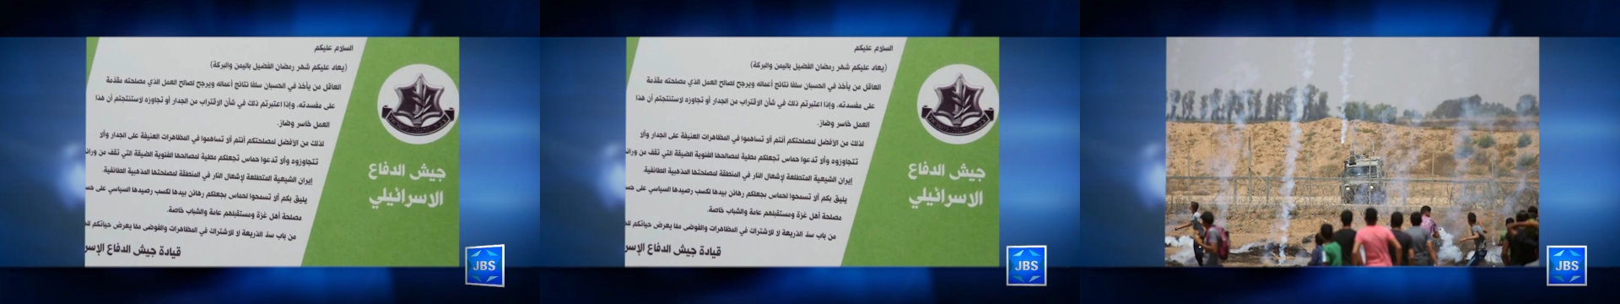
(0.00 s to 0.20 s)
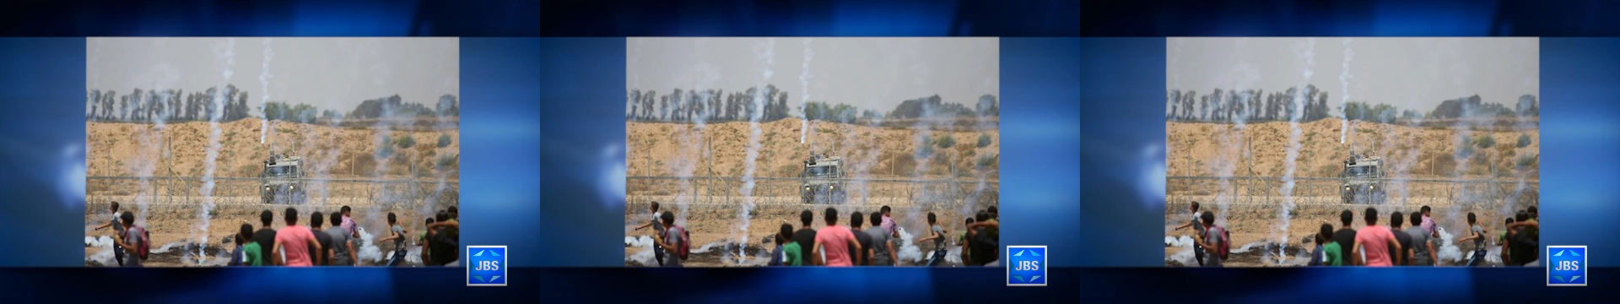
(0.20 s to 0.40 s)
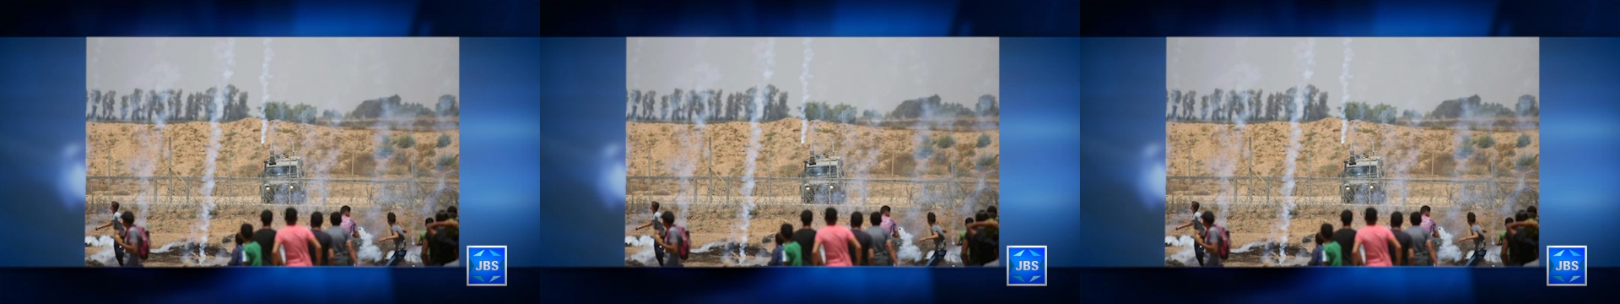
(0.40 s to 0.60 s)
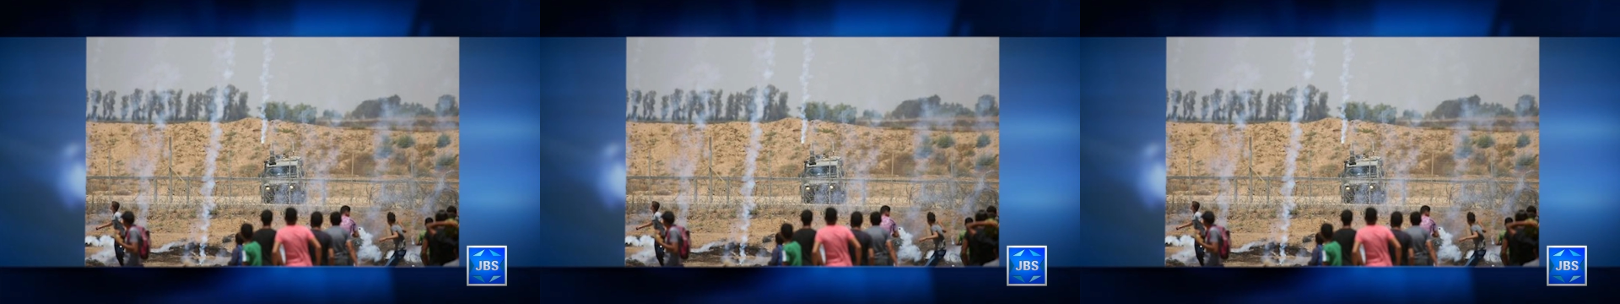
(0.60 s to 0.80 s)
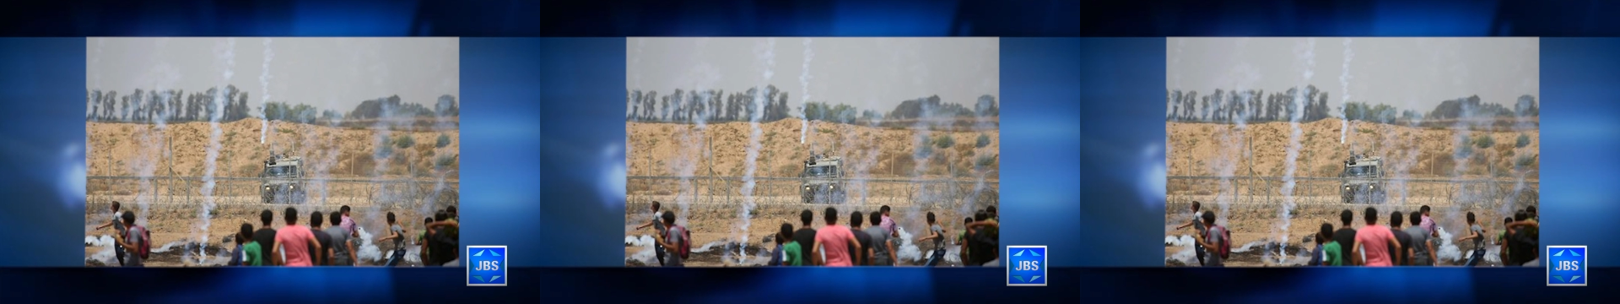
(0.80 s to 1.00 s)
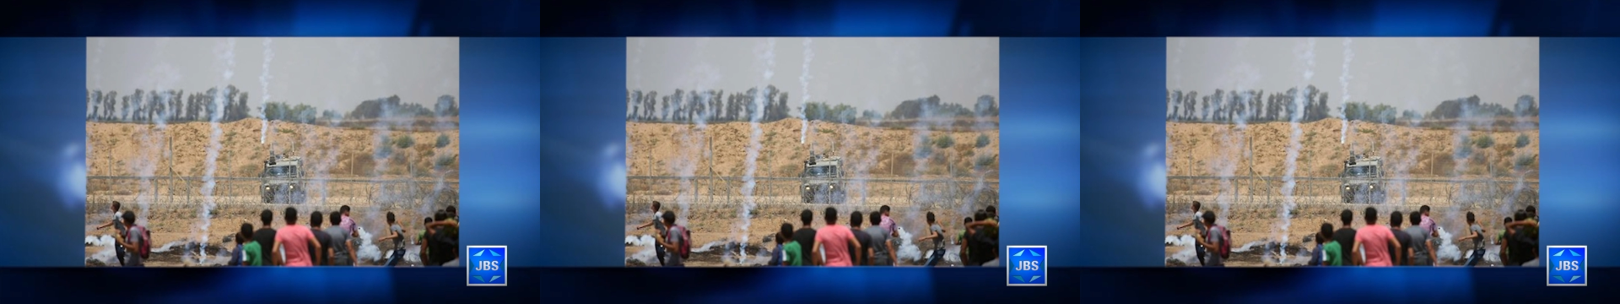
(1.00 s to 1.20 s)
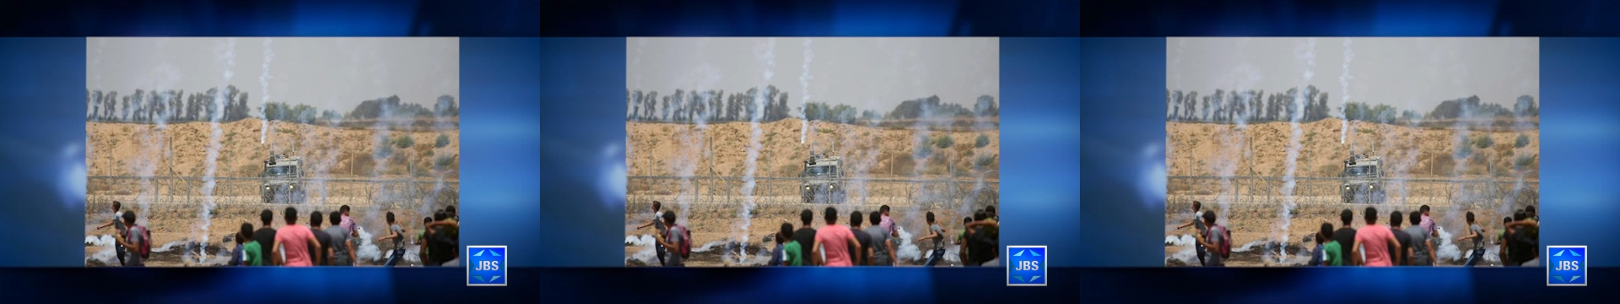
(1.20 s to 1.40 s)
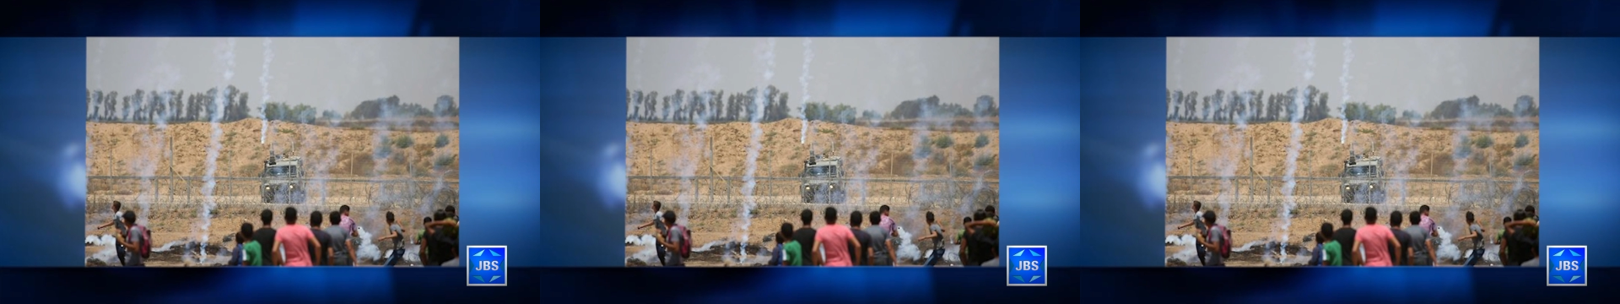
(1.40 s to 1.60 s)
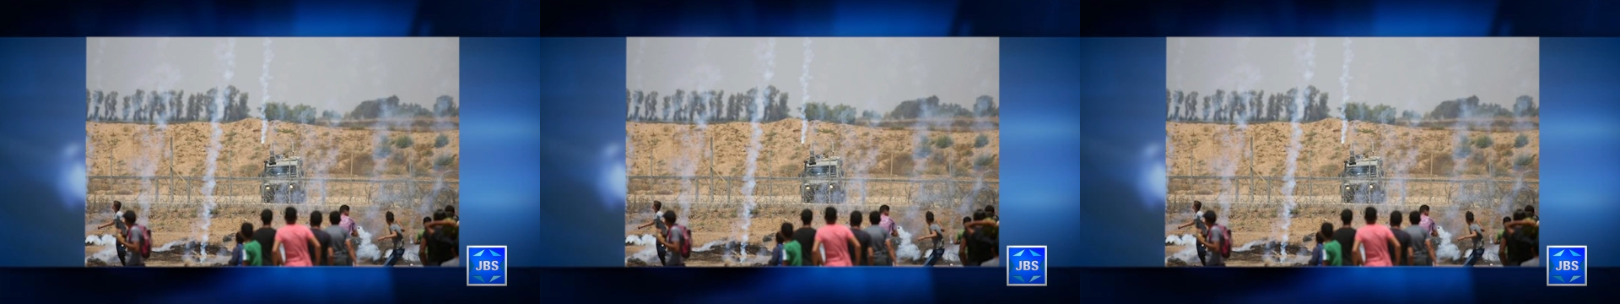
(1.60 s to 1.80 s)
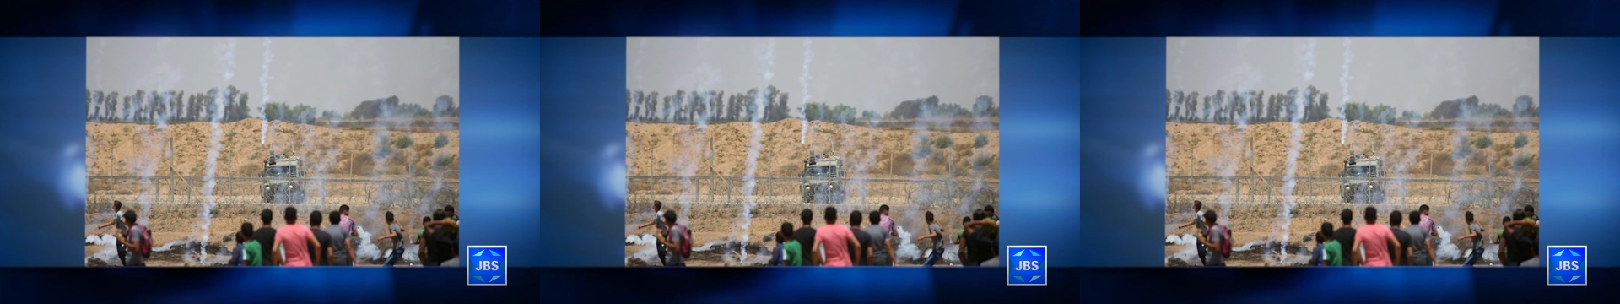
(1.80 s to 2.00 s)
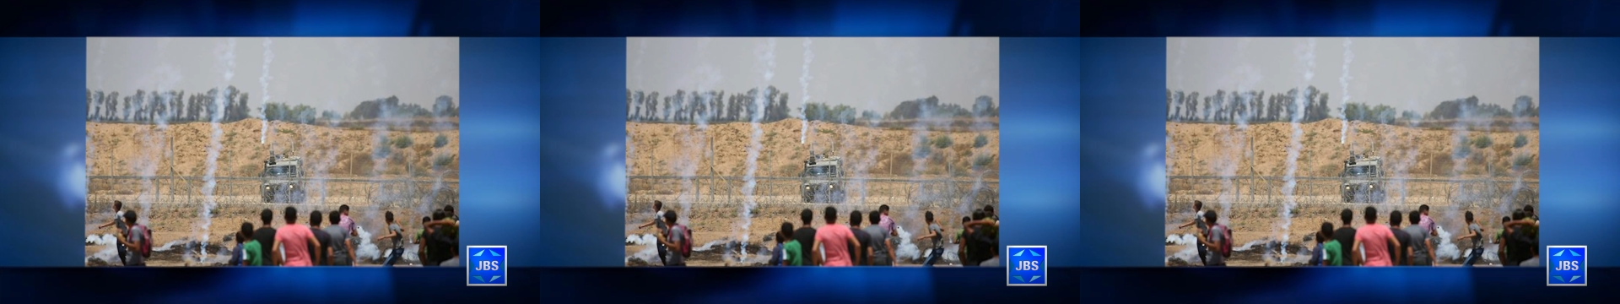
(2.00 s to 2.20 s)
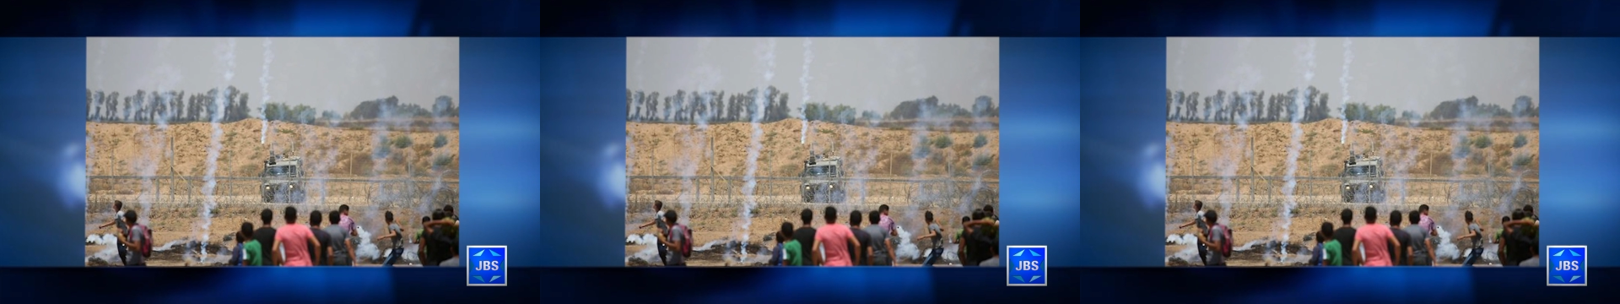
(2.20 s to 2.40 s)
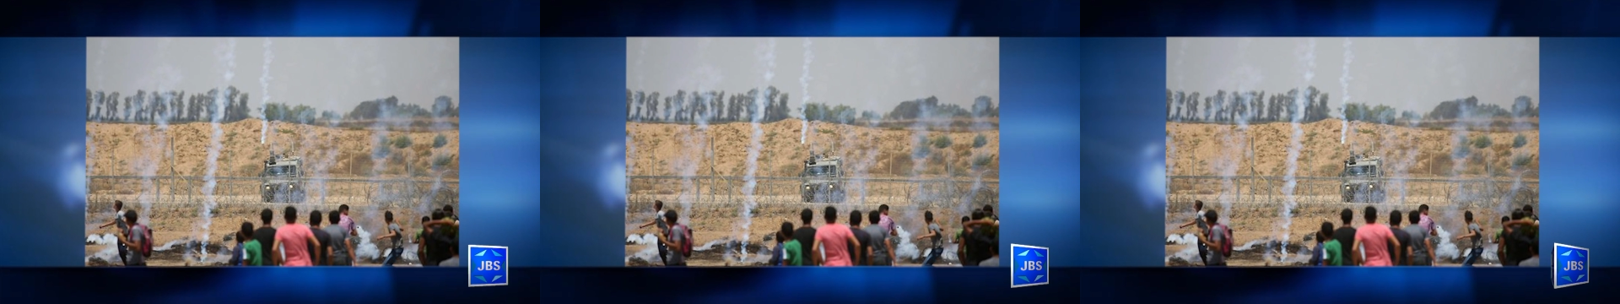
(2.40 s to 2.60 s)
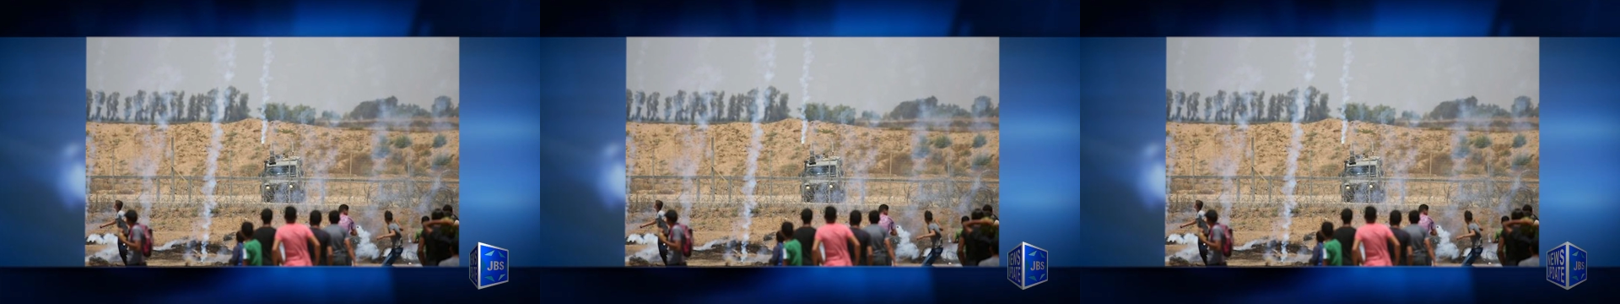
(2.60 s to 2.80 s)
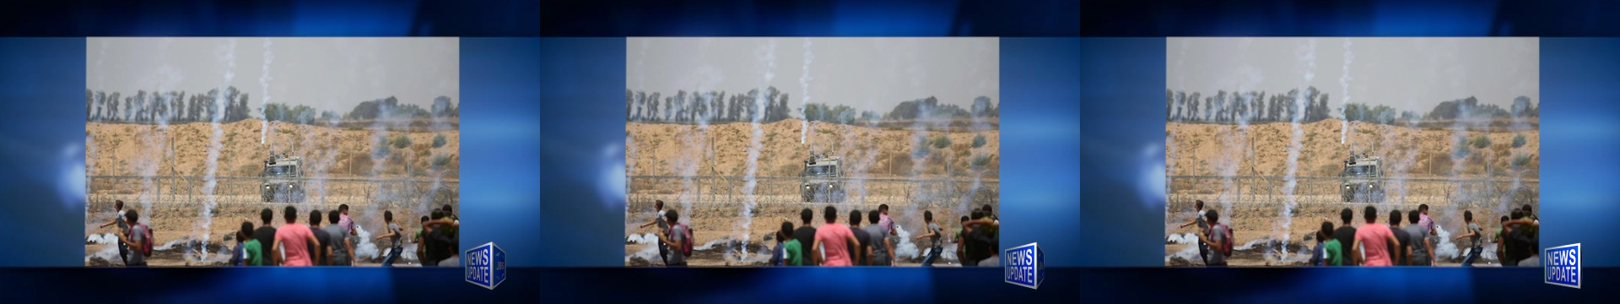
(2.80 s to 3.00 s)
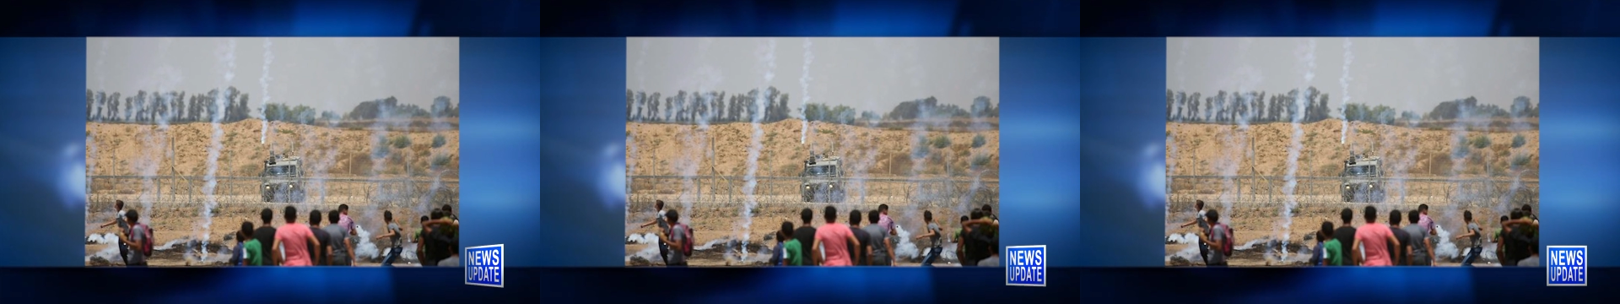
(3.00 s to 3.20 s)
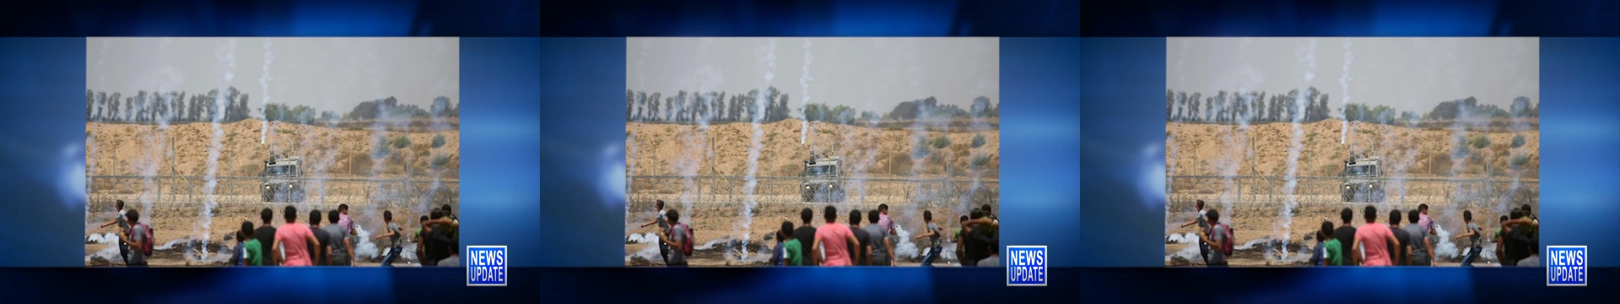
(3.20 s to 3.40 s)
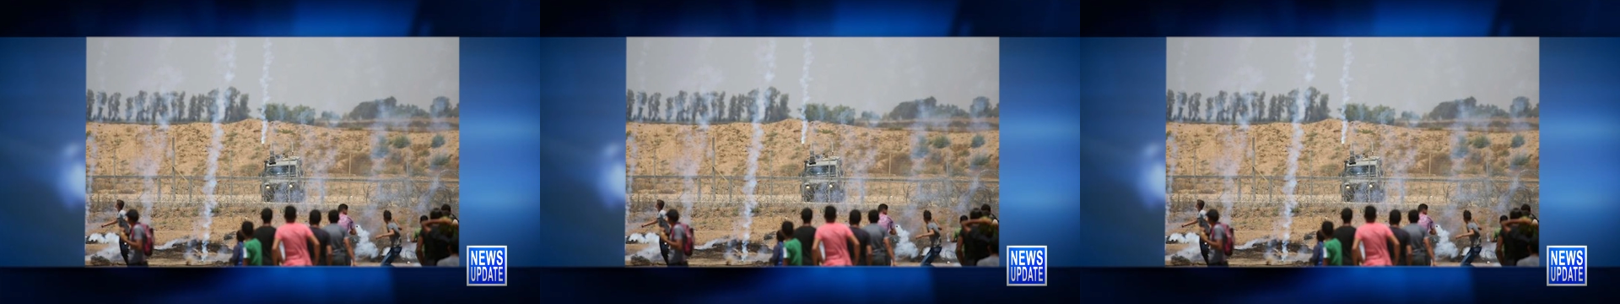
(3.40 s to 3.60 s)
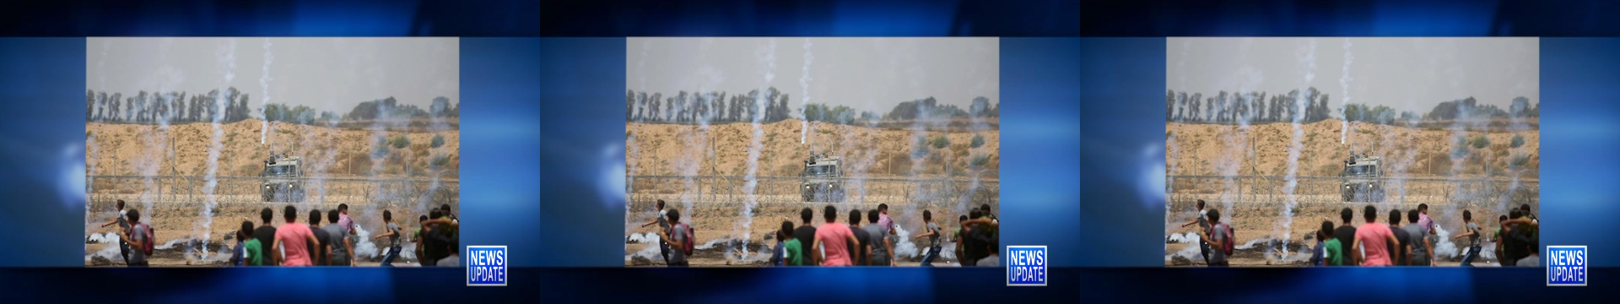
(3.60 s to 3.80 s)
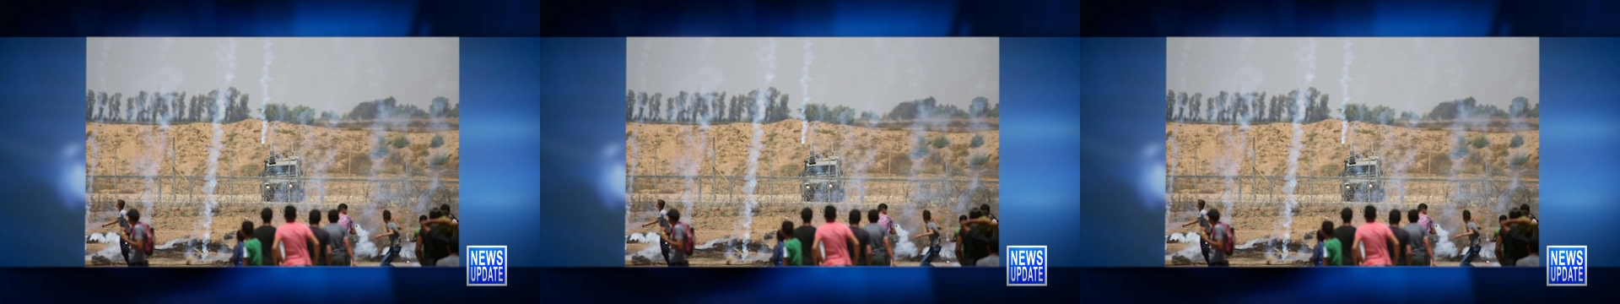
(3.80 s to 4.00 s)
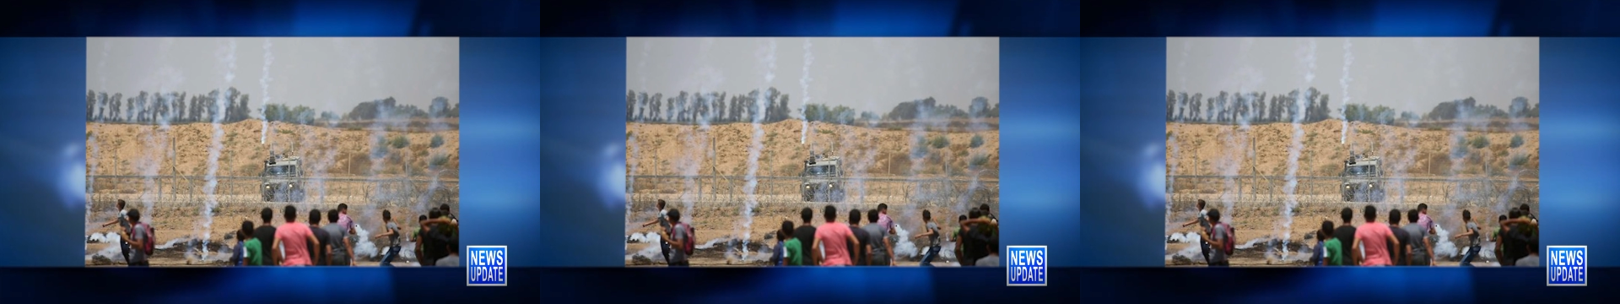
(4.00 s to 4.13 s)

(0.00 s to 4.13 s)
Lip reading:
Nobody's mouth can be seen.